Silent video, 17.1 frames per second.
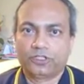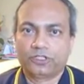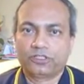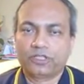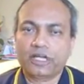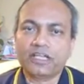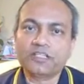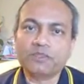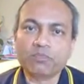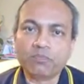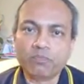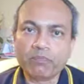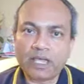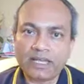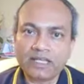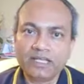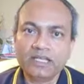that is
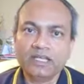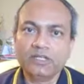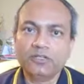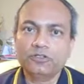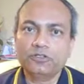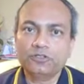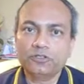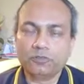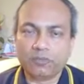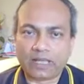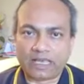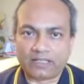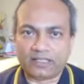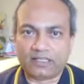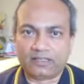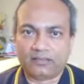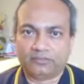many to many,